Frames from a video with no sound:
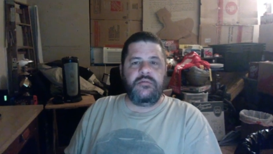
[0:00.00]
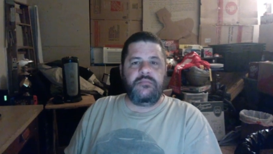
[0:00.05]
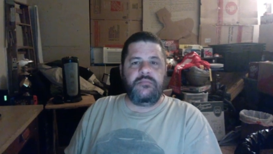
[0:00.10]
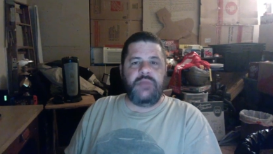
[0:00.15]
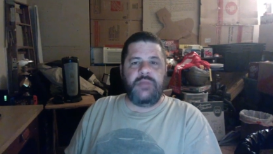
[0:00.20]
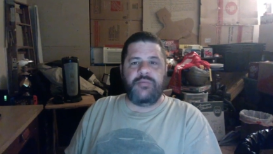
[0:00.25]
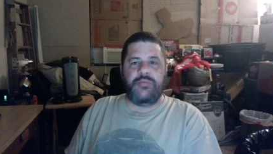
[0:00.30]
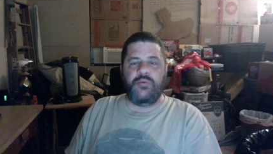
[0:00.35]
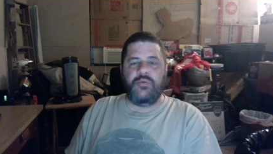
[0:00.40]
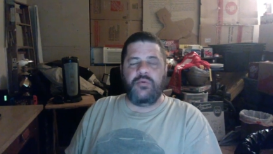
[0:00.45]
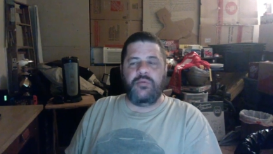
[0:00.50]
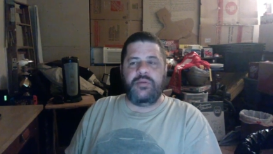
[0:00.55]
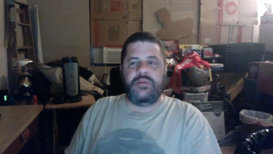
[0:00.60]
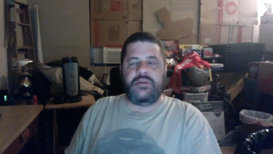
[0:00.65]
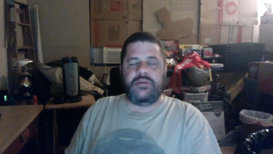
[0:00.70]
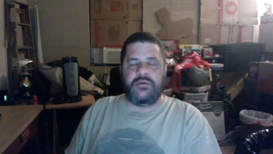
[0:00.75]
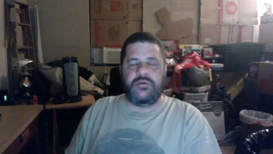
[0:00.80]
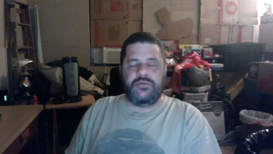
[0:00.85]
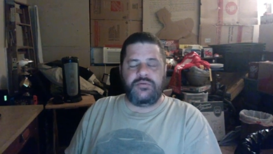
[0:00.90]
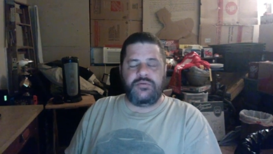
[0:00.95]
People will be
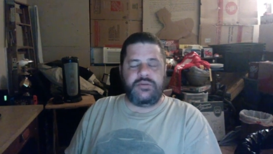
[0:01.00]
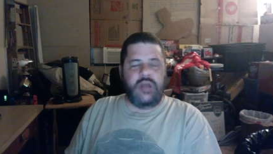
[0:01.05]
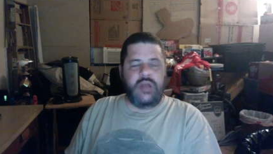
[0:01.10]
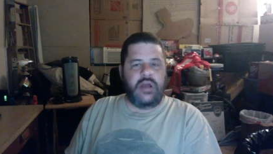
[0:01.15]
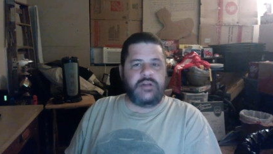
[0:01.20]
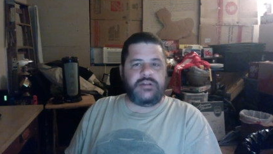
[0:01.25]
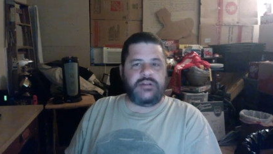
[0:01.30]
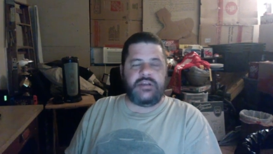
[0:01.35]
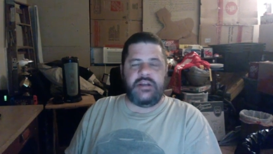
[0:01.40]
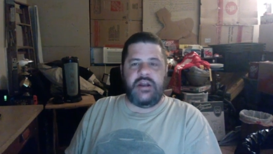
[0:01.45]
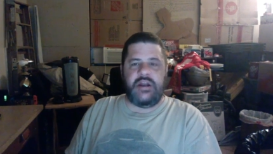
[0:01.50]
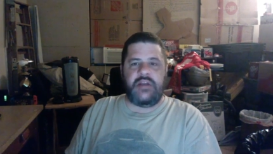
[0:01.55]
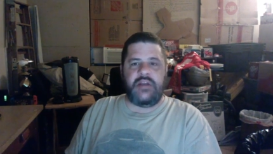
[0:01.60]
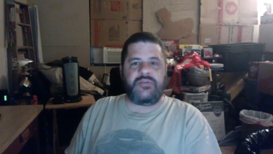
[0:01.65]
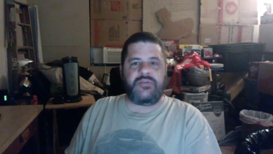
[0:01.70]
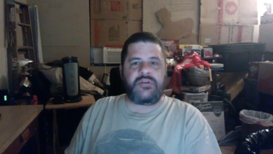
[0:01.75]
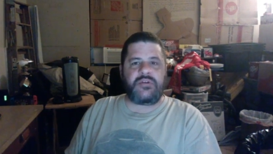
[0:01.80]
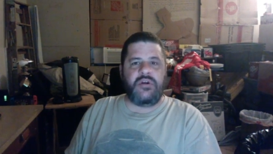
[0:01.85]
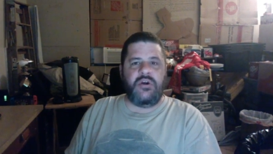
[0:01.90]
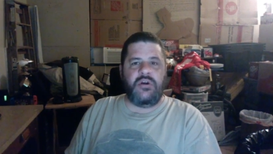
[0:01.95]
told not to get out of
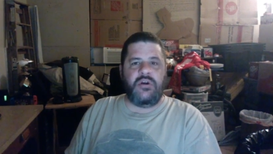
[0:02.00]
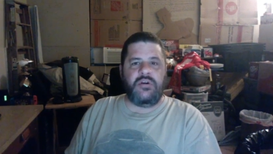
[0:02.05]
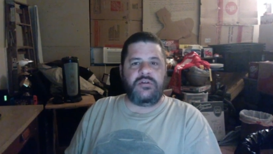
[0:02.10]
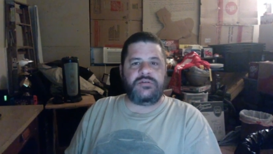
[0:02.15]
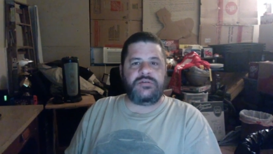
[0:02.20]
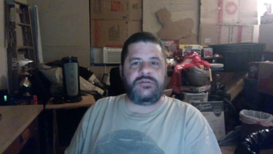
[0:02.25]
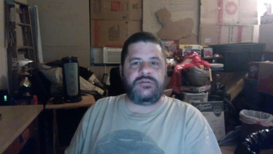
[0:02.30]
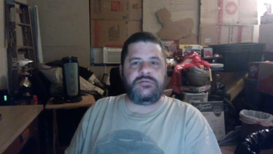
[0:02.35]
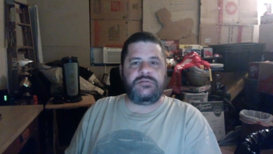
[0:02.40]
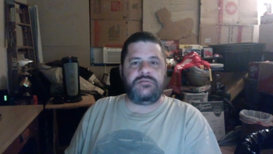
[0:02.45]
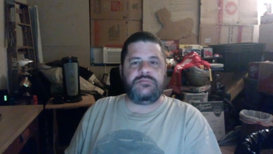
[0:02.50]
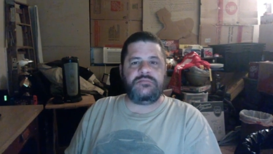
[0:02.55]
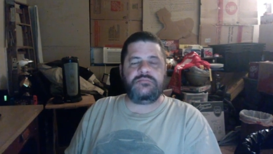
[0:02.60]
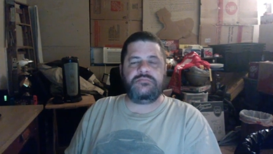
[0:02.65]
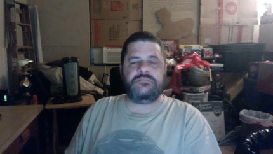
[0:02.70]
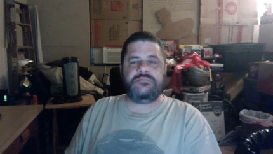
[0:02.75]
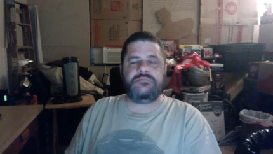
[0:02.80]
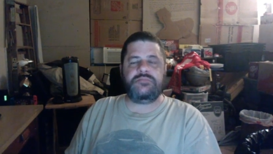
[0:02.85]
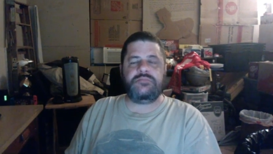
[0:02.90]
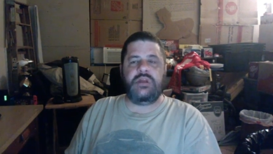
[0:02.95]
their cars
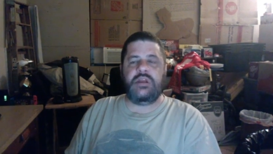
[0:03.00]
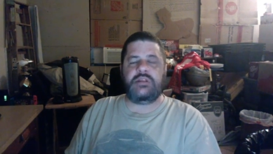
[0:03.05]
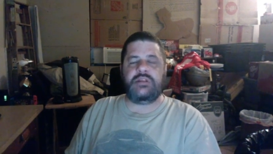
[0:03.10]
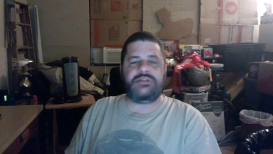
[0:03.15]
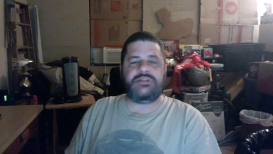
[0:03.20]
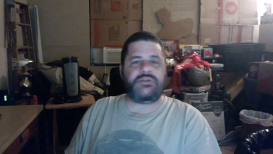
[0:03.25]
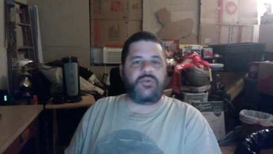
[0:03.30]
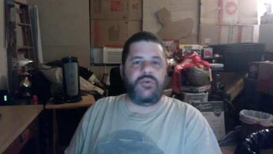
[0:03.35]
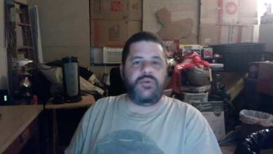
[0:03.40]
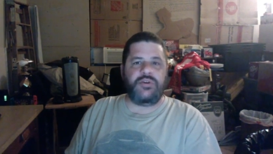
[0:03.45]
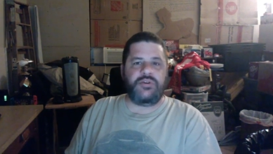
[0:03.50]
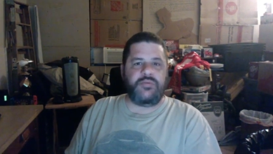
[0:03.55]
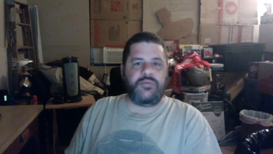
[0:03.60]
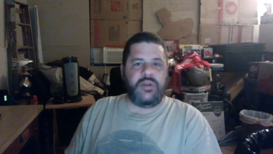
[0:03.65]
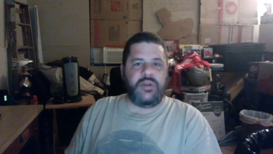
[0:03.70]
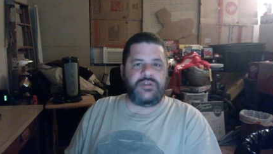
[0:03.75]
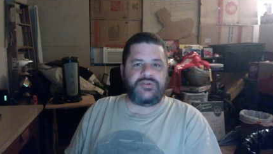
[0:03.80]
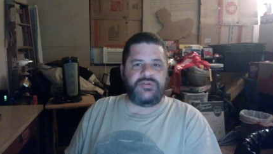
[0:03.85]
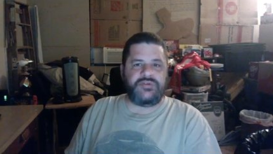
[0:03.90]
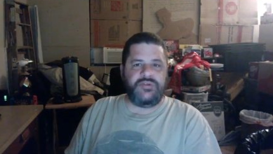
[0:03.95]
unless they're going to the
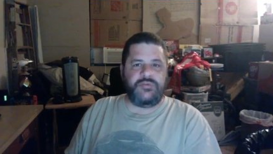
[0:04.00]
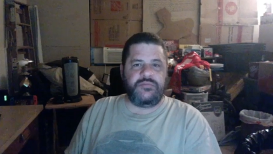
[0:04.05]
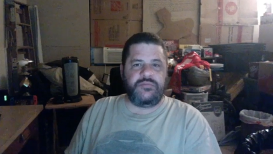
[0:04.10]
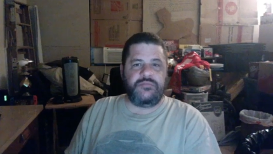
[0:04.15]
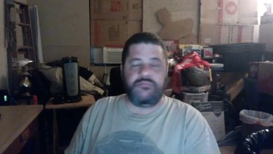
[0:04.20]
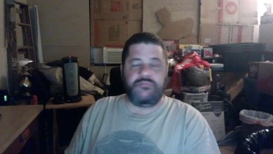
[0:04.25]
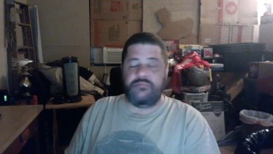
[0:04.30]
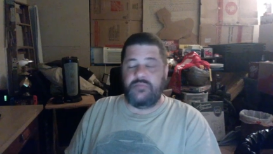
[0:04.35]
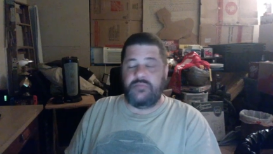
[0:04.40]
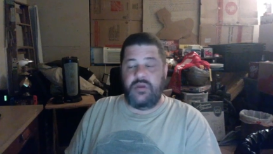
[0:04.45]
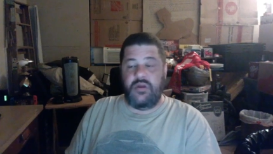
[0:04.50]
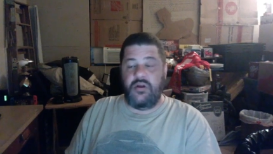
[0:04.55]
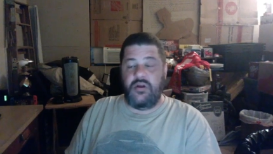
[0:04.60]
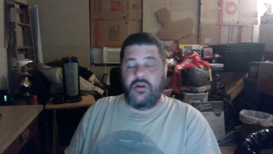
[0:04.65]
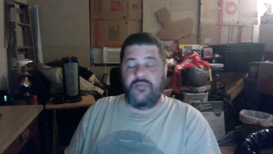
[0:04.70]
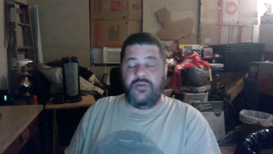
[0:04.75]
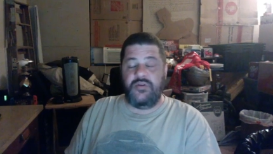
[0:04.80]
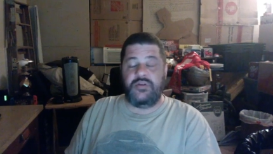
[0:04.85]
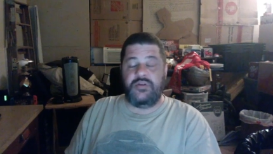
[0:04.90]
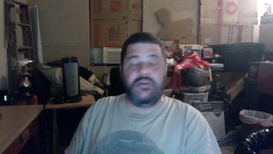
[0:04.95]
restroom or
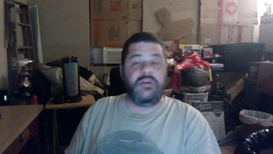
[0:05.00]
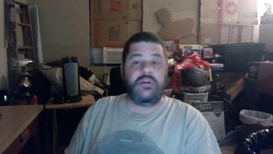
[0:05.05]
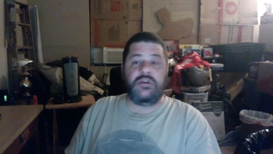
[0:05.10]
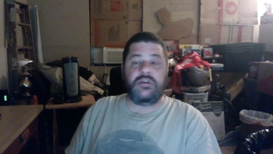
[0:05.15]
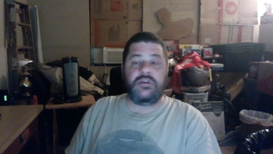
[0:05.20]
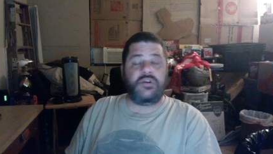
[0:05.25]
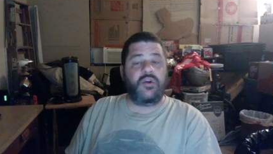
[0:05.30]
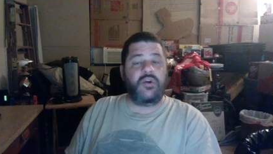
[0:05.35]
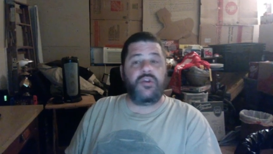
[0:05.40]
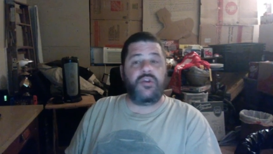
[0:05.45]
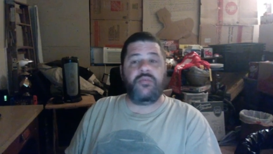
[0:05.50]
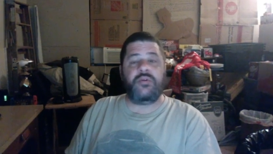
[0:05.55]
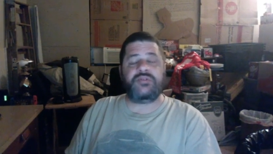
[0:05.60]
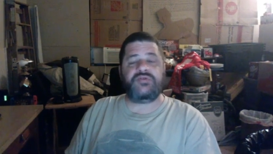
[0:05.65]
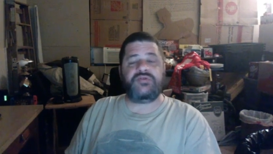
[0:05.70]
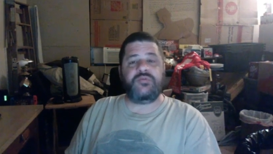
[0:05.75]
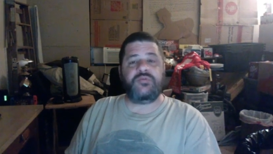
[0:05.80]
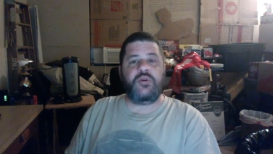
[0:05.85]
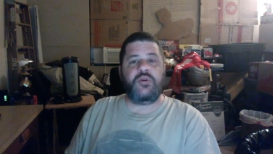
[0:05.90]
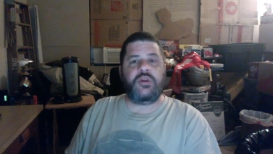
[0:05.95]
even go to the
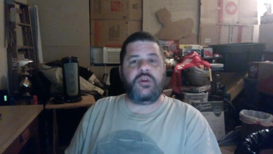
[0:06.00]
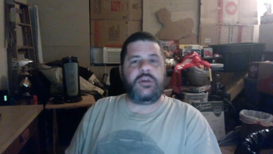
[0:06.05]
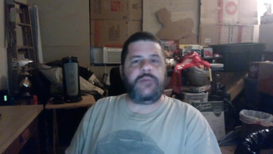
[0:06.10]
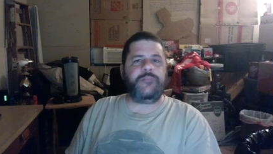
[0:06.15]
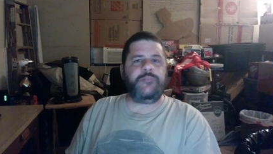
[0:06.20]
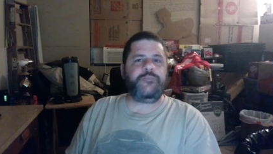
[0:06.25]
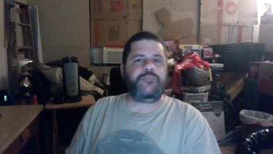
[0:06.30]
restroom early.